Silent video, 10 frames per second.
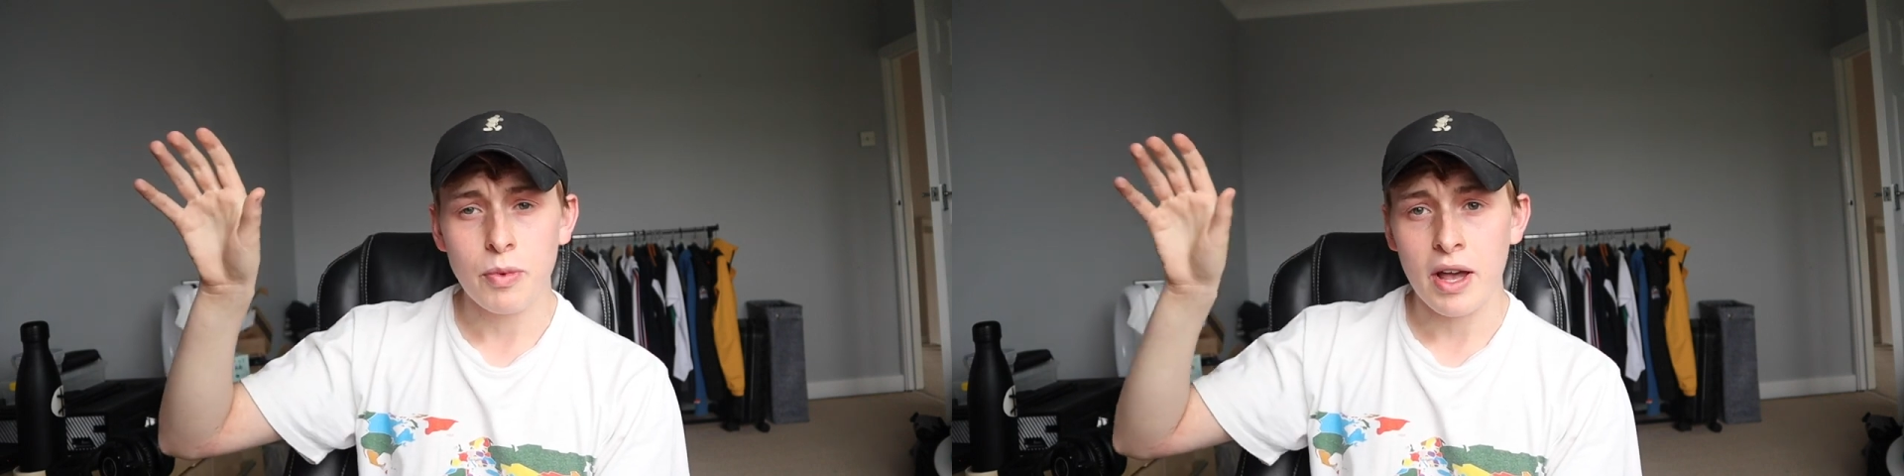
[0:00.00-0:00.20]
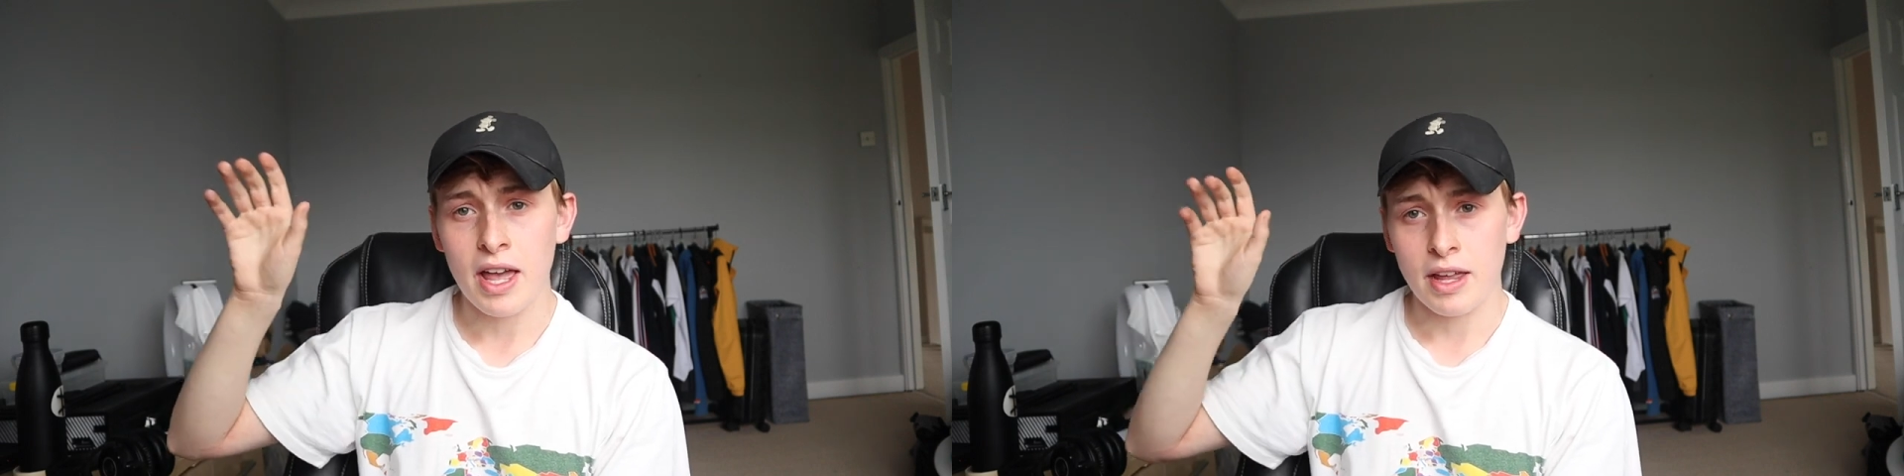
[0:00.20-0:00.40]

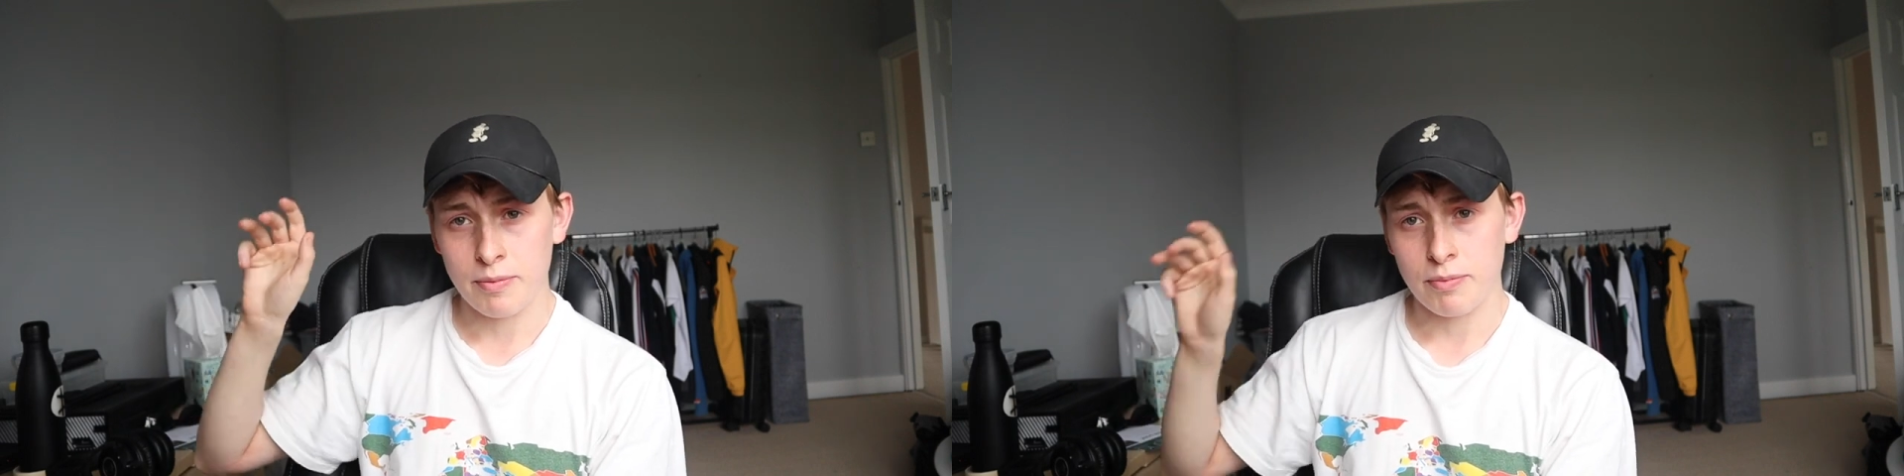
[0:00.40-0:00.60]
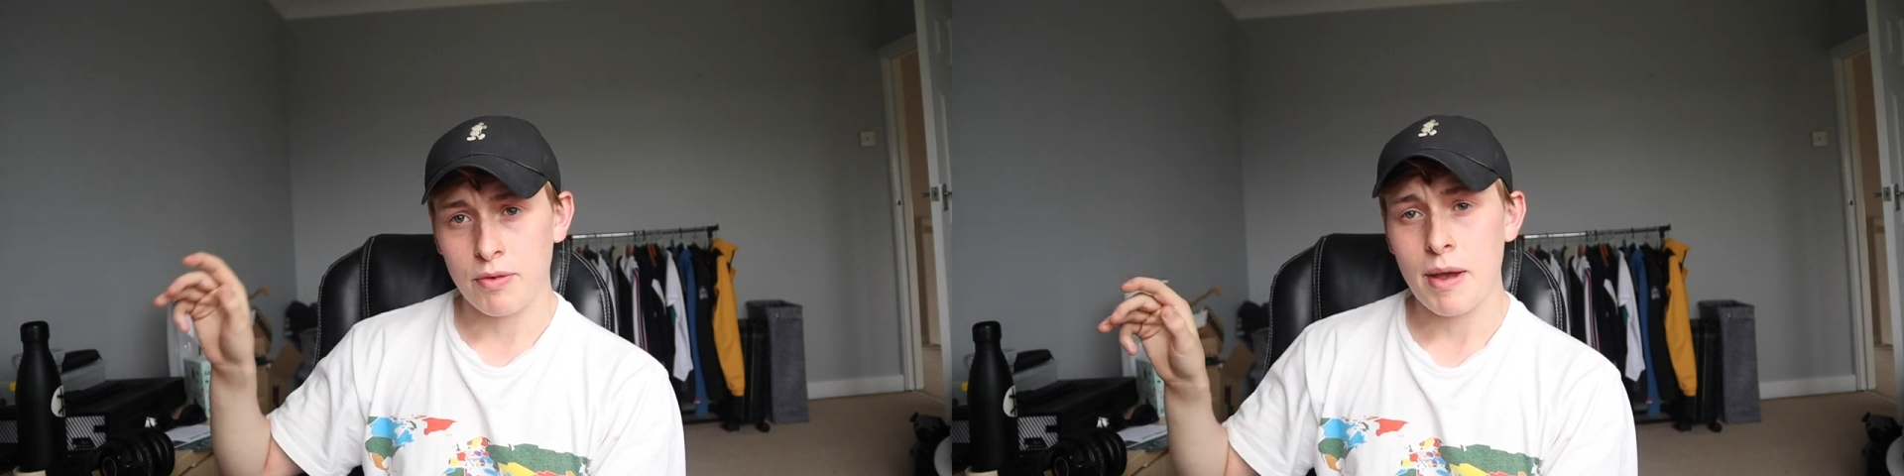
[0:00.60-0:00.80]
where
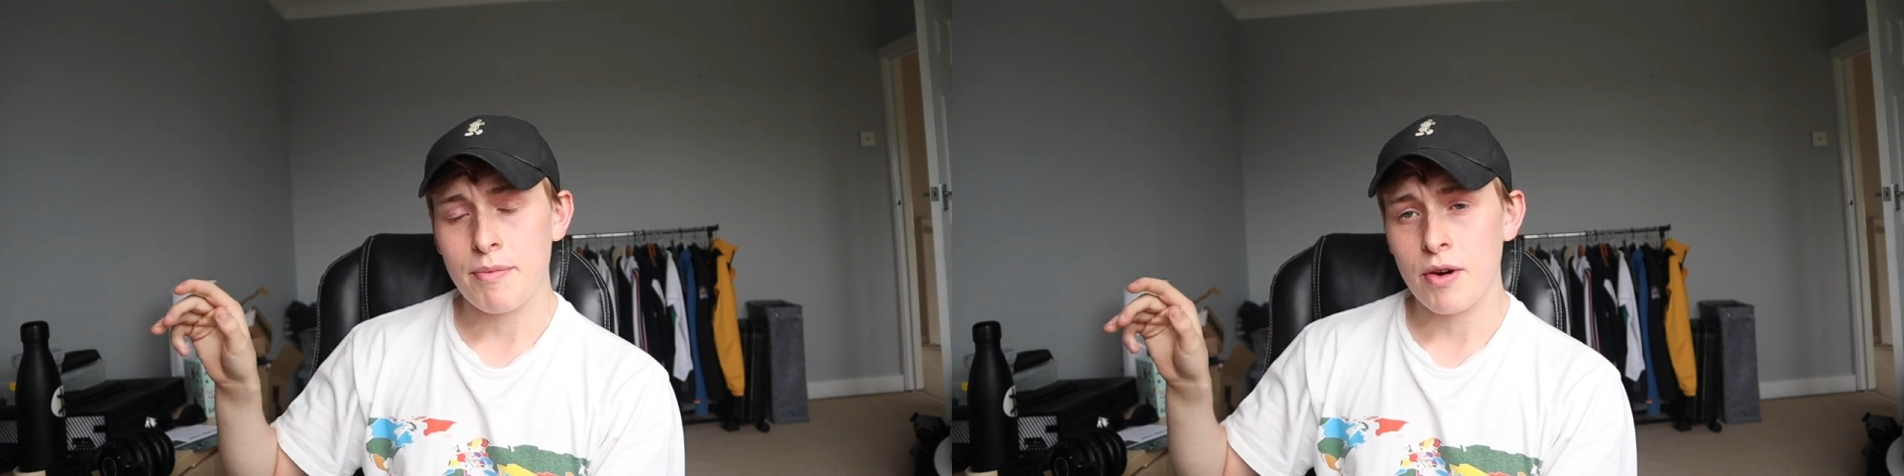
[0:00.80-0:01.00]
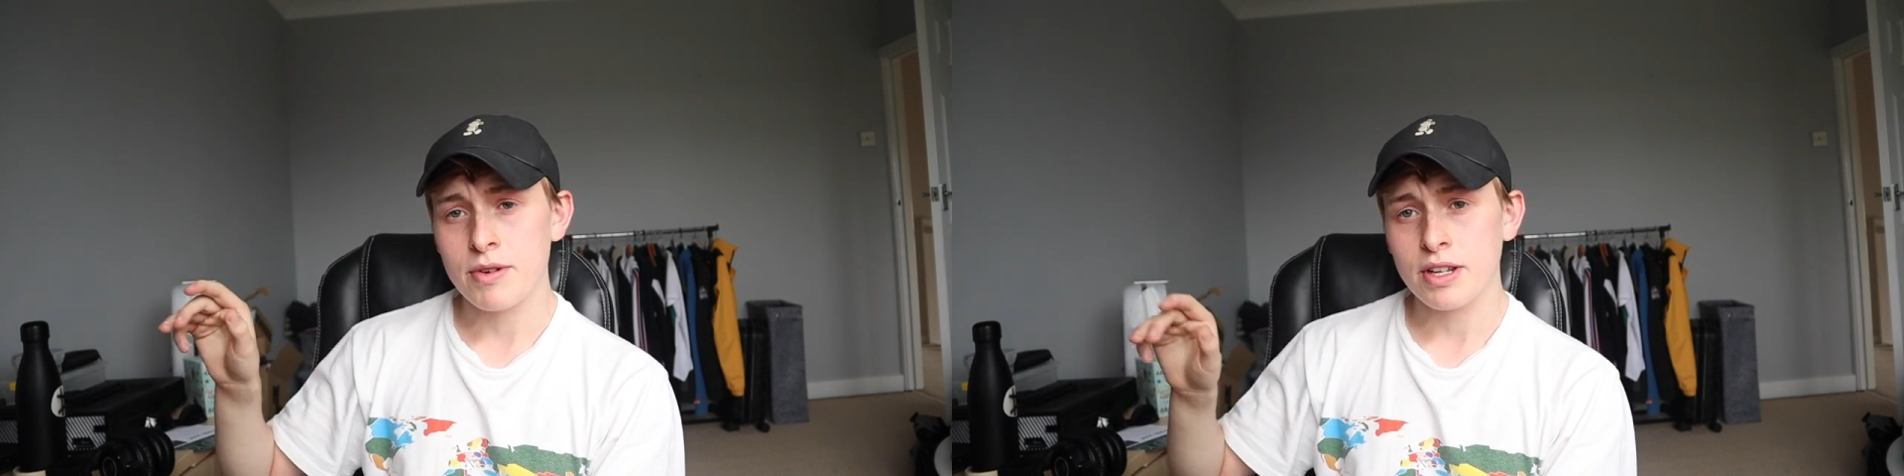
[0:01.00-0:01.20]
Premiere
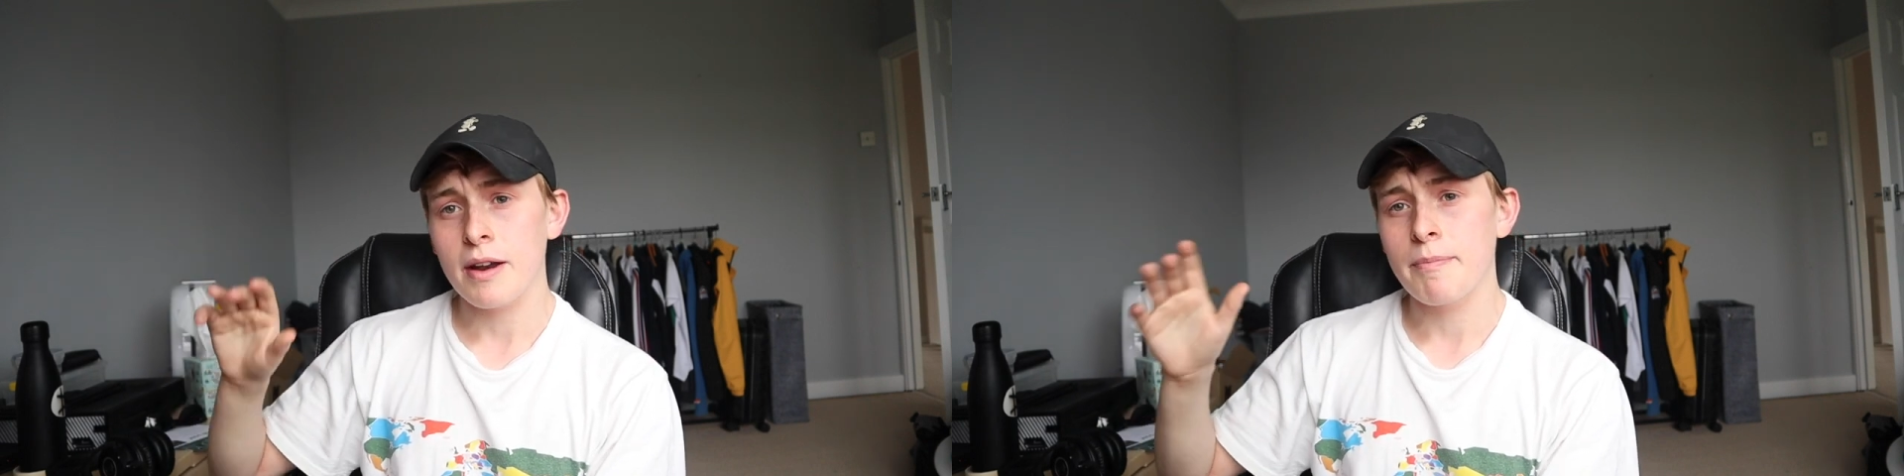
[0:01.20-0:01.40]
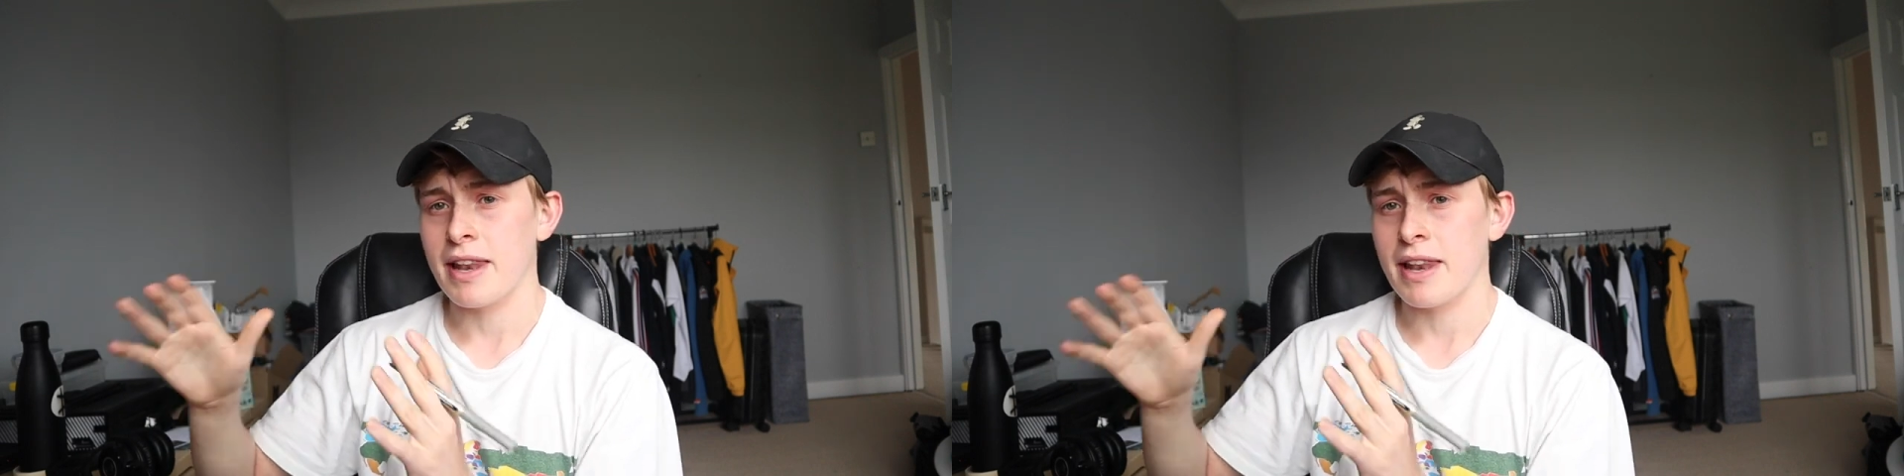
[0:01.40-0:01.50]
Pro is kind of